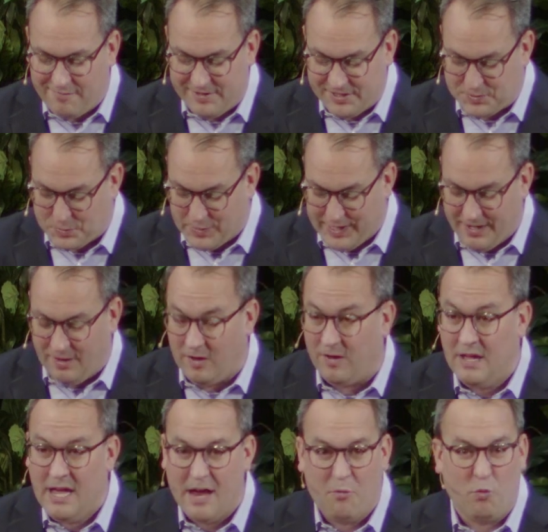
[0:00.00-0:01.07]
Israel.
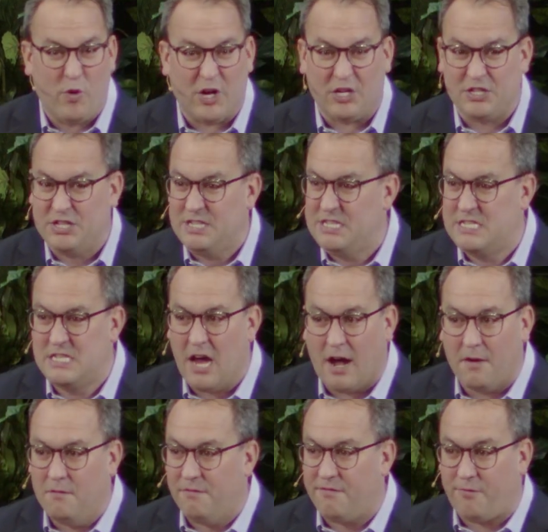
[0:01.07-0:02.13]
We're
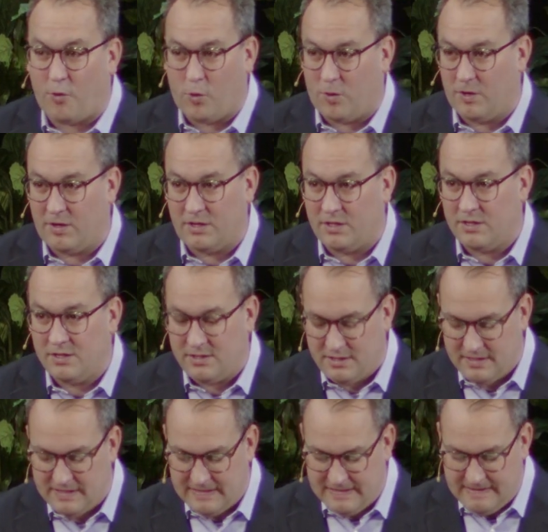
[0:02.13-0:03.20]
done for.
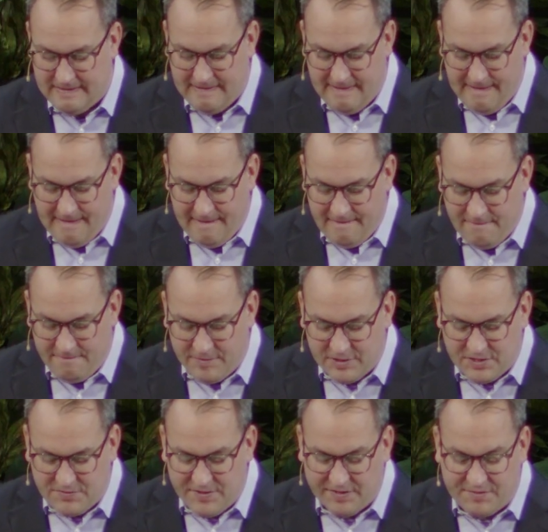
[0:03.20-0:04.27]

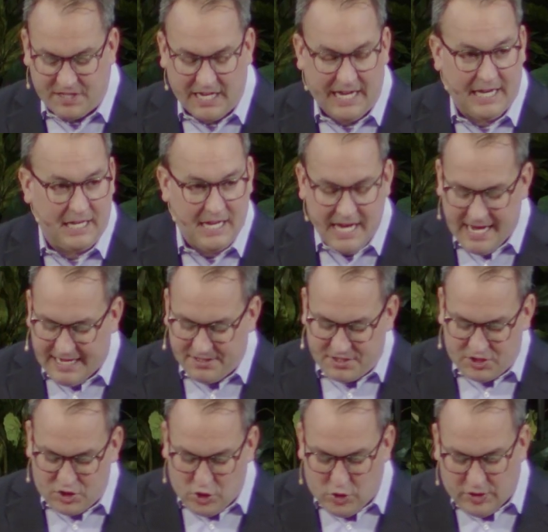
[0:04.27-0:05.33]
Verse fifteen, as
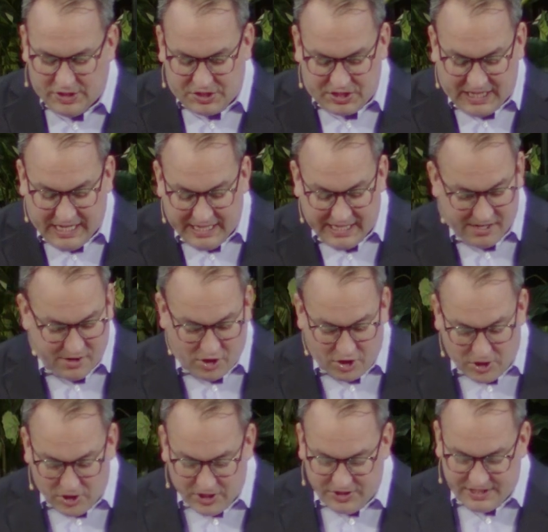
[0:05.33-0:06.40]
soon as Gideon
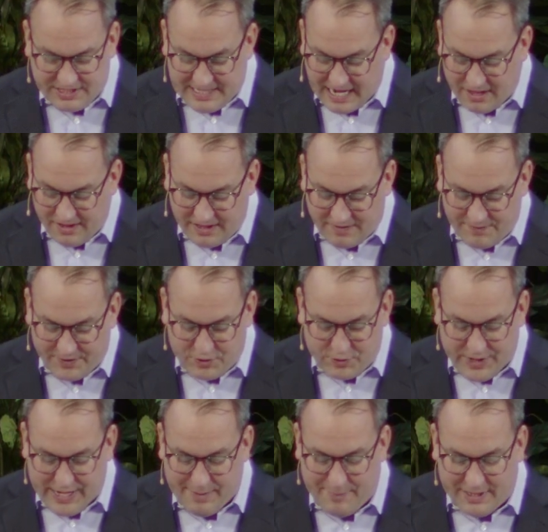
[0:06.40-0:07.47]
heard the telling of the
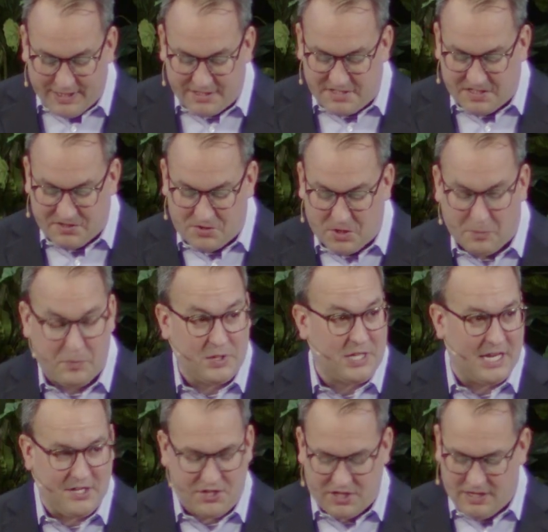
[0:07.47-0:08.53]
dream and its
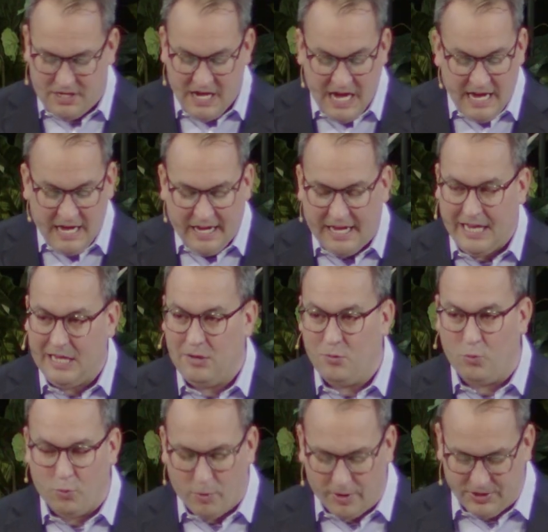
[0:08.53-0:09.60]
interpretation, he
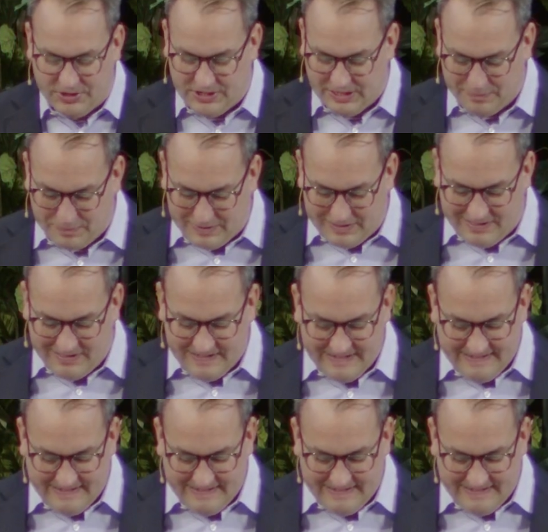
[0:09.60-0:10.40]
worshiped.